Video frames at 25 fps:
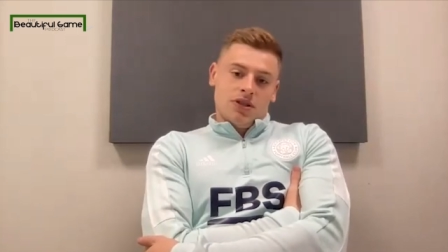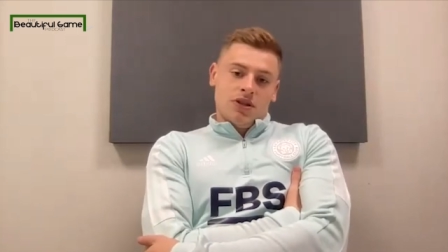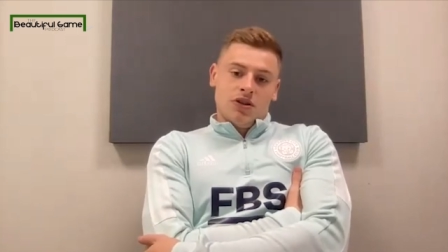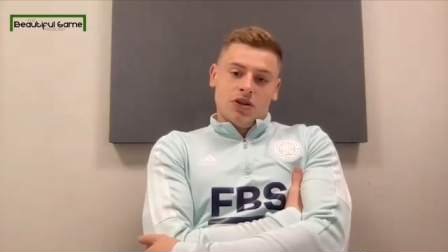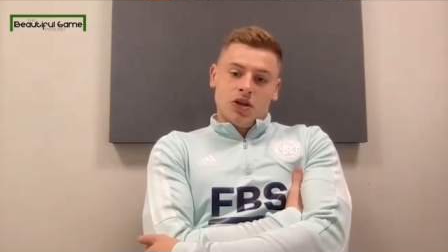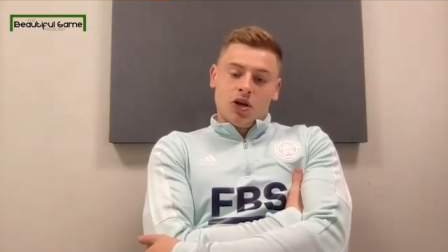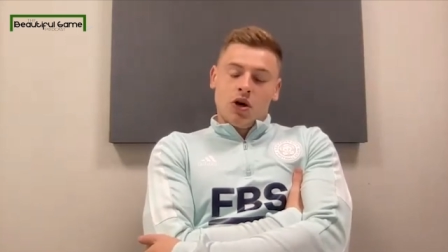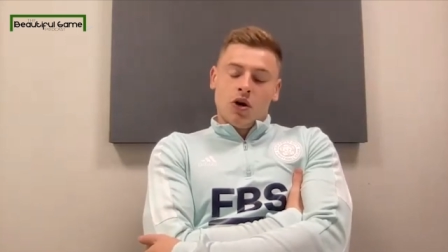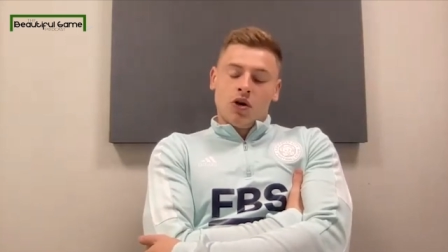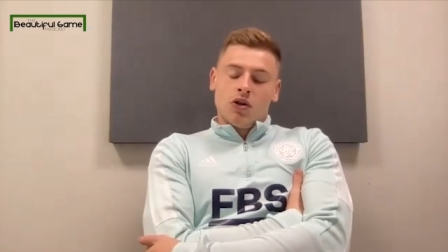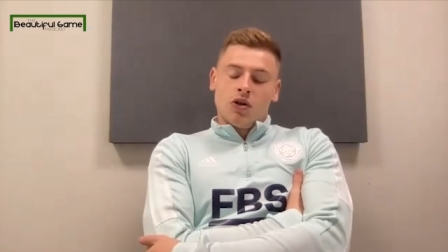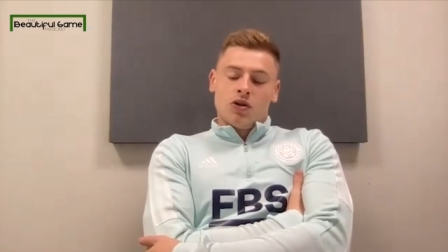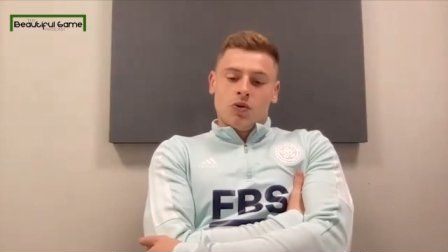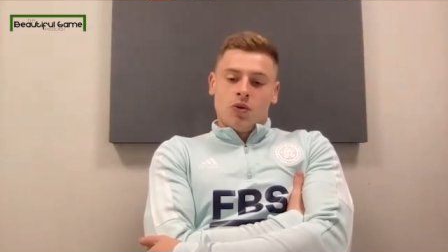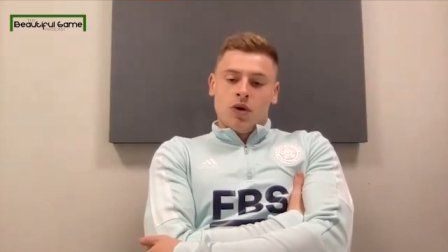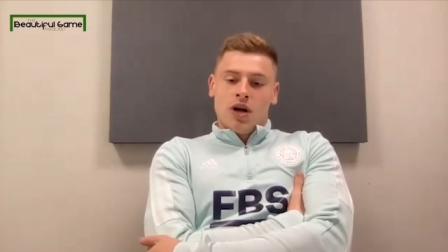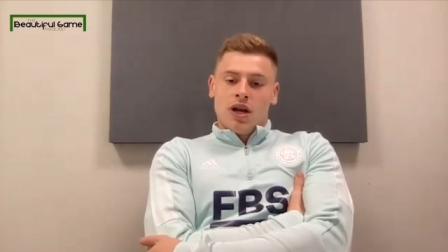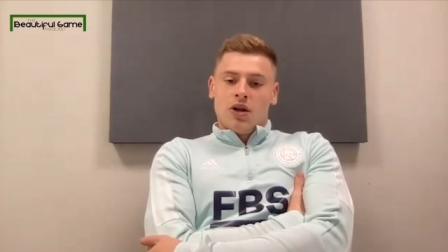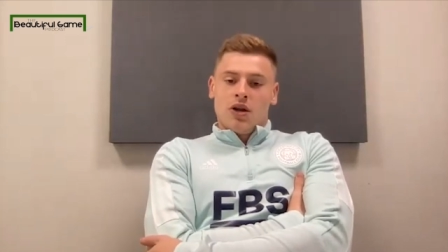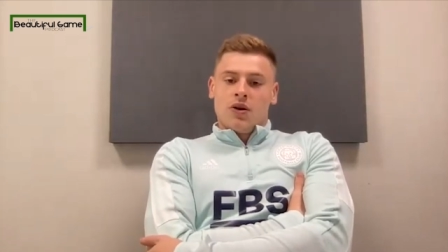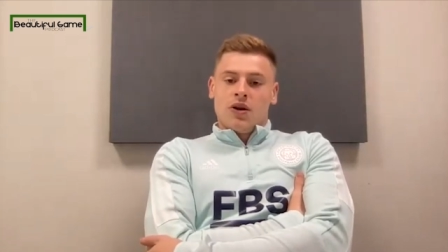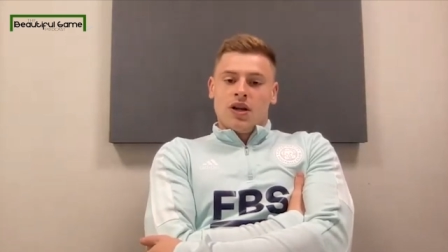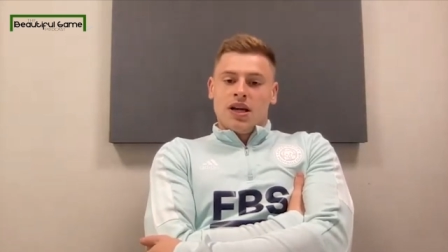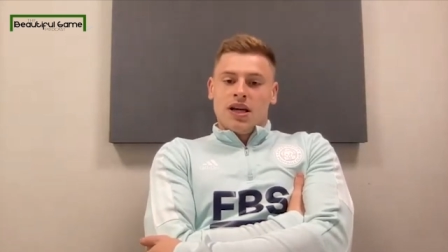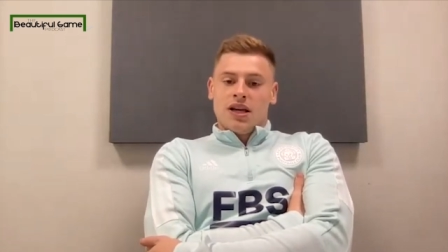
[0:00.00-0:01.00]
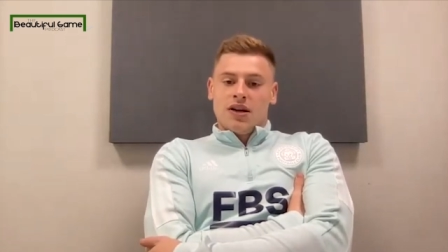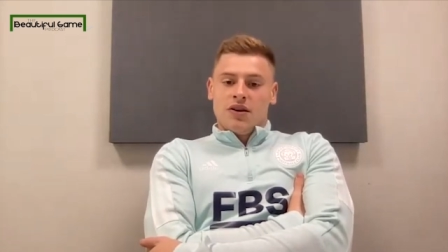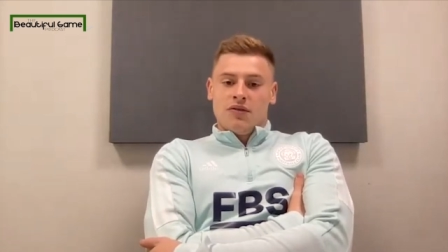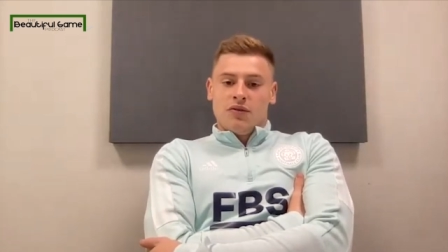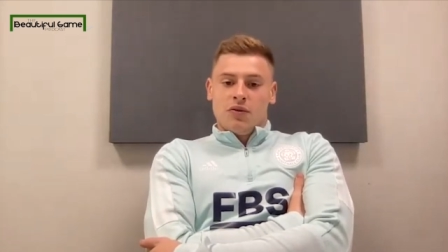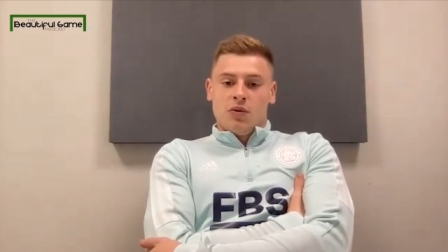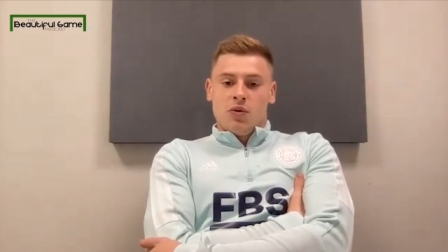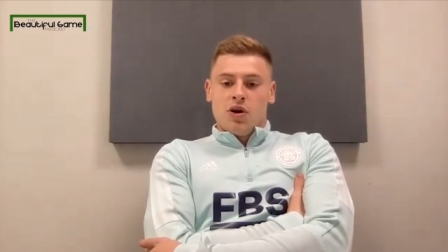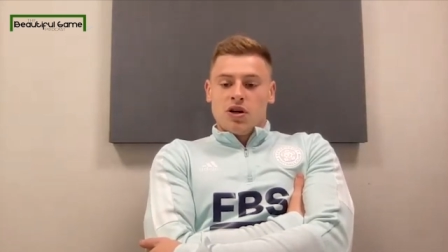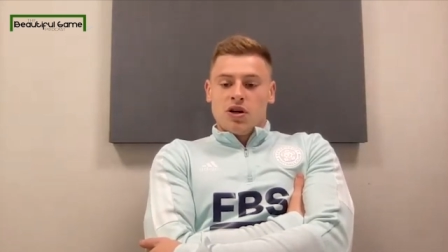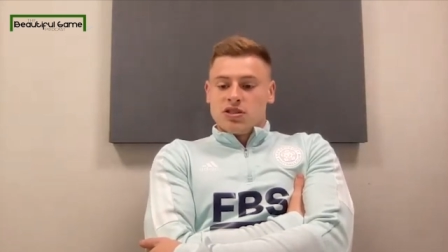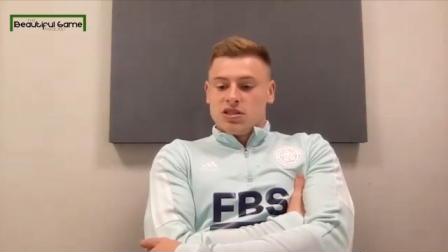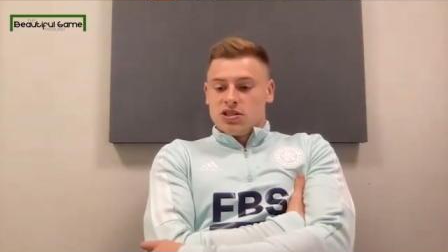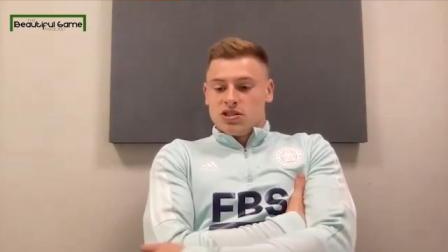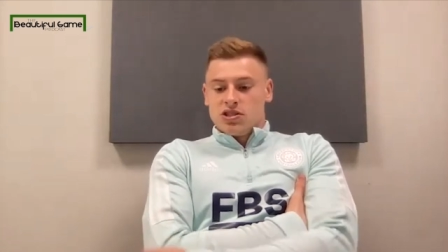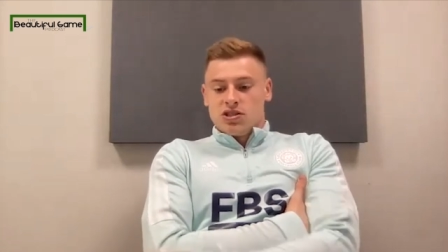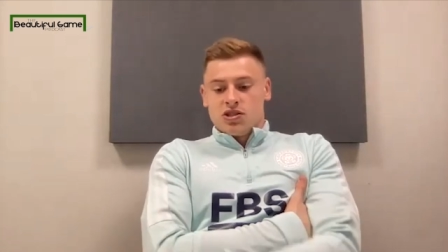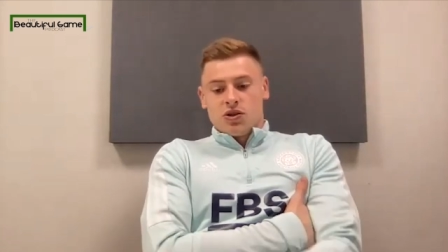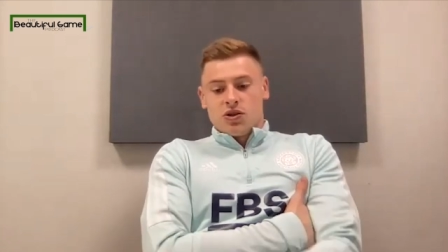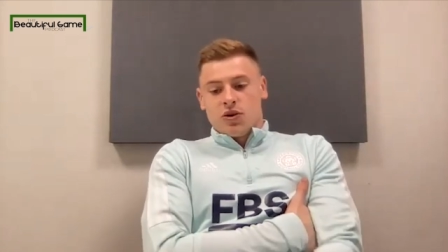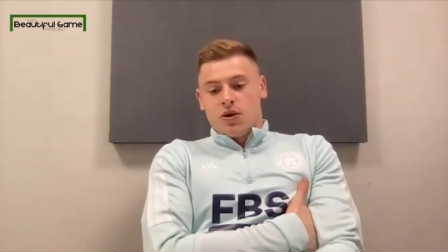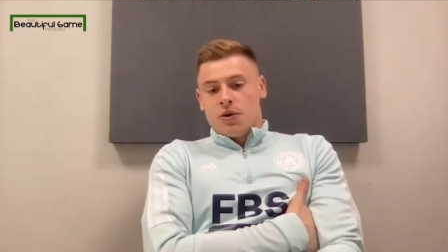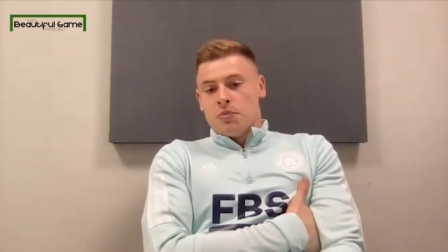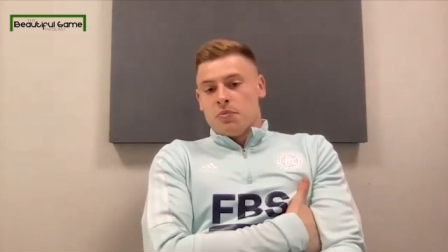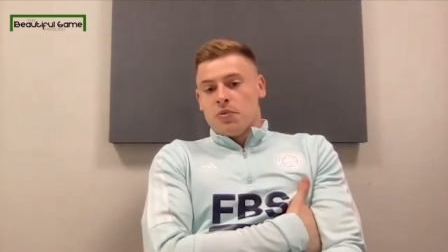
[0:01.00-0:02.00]
You know, you can't dwell on it, otherwise
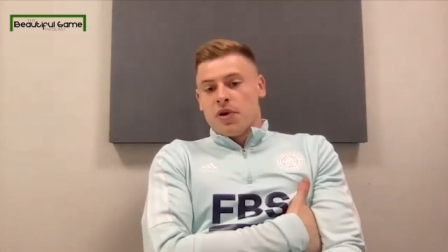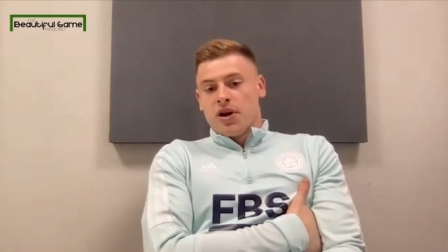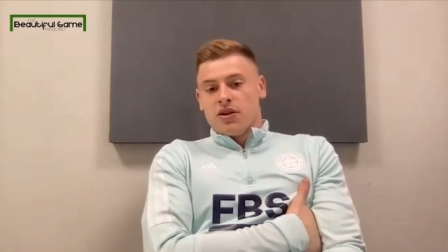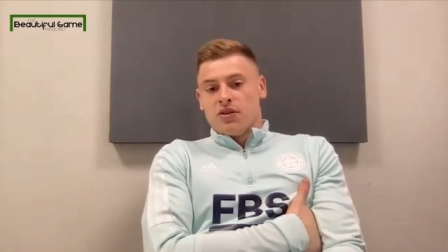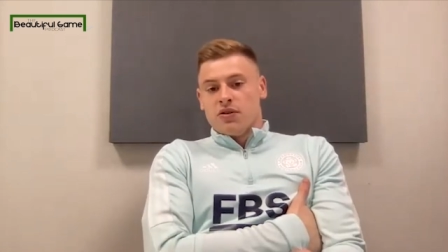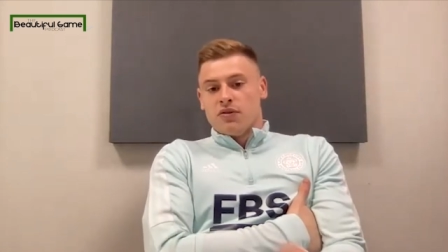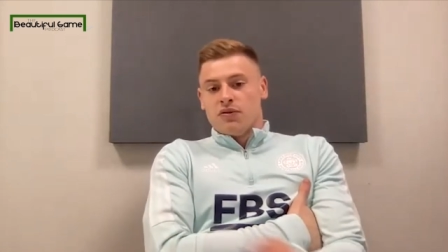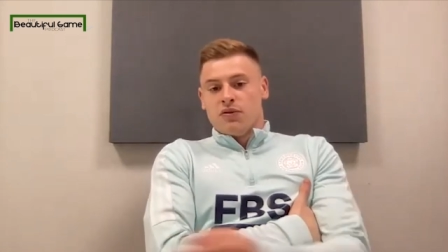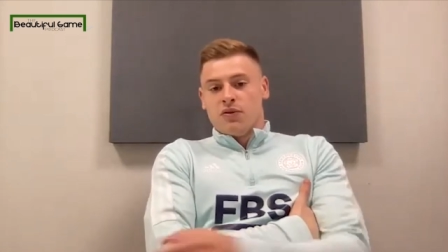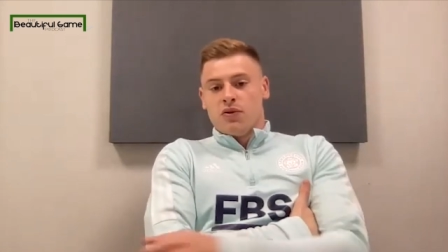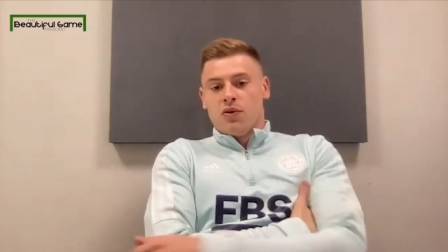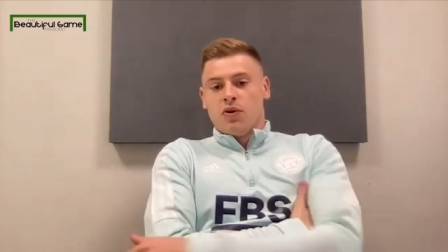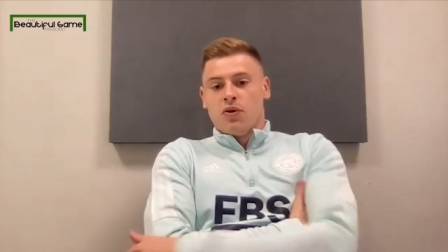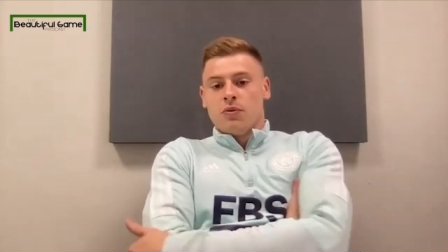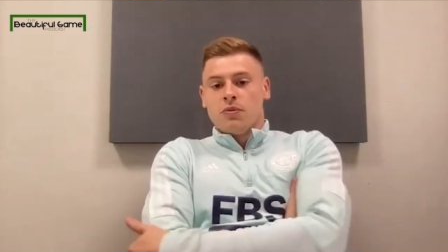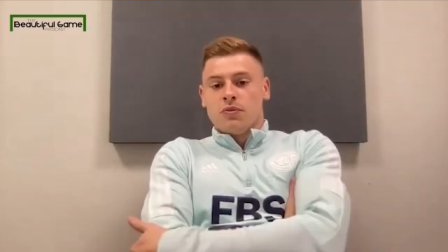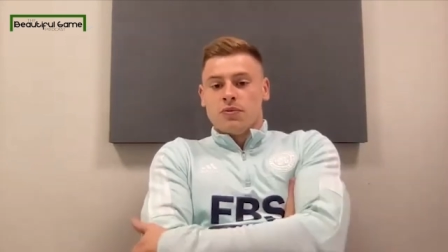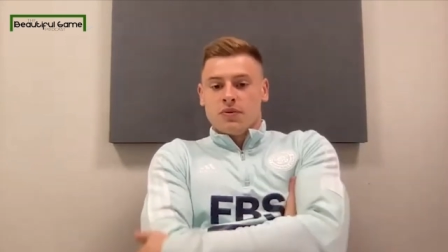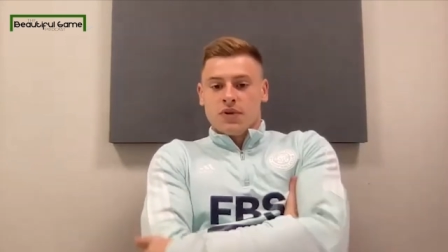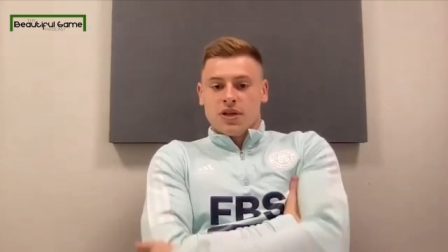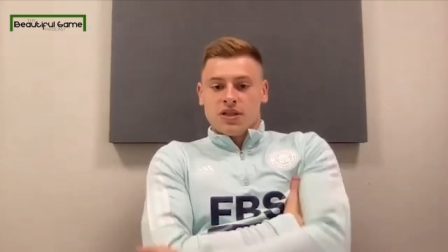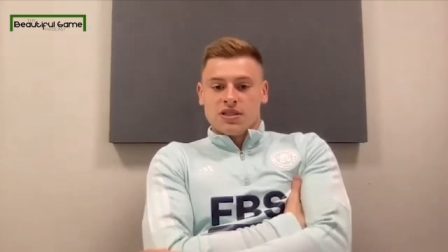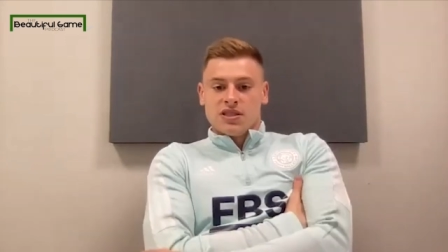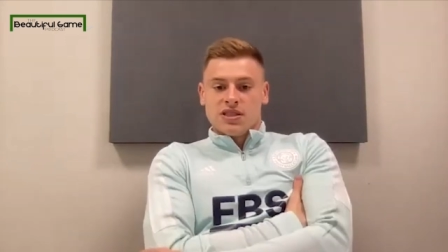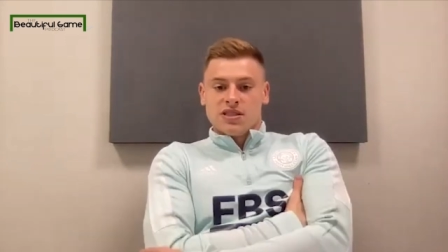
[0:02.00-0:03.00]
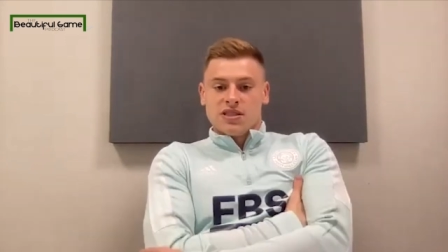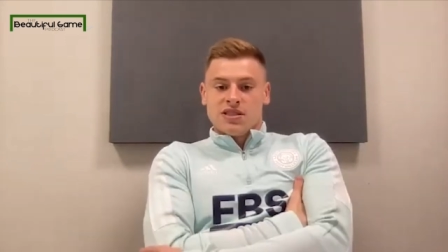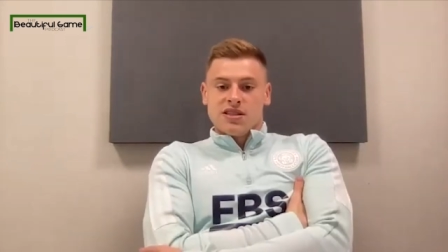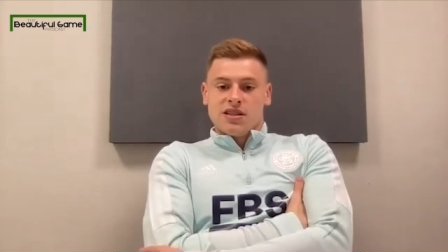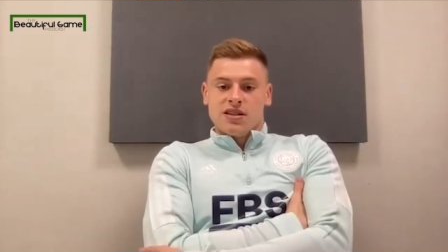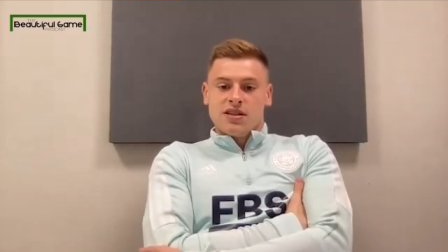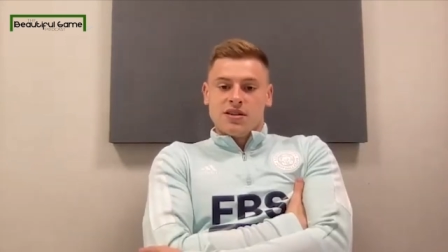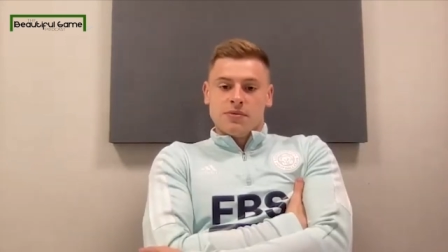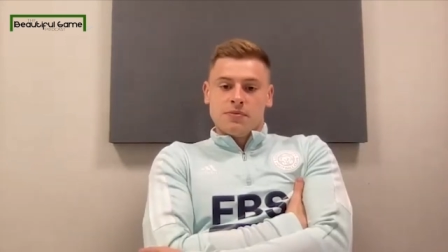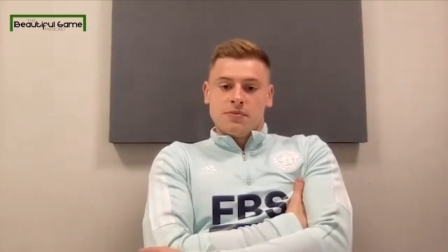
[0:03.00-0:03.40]
it's going to impact your form as a